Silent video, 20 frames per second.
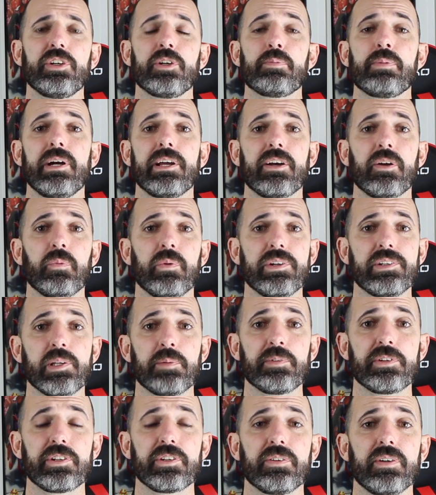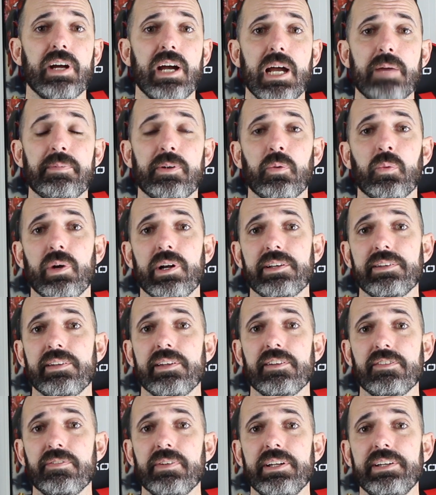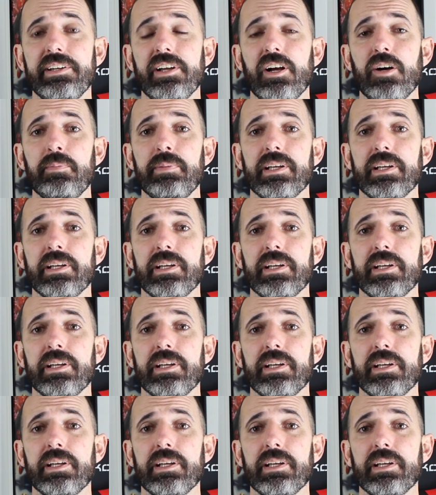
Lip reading: you're probably going to want to subscribe and watch this video